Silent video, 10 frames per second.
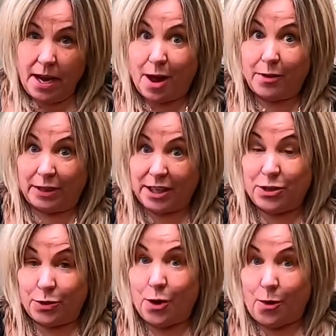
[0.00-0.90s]
and let
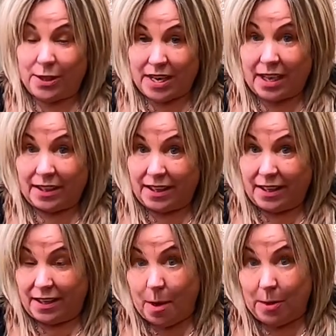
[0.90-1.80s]
you know
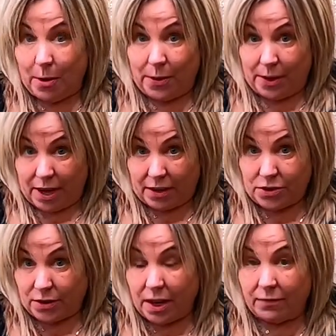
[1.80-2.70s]
exactly about the
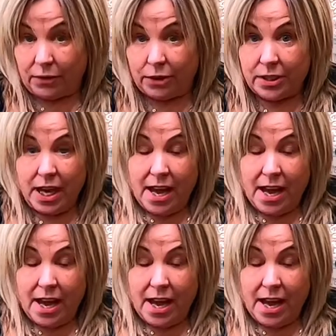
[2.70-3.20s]
extra comfort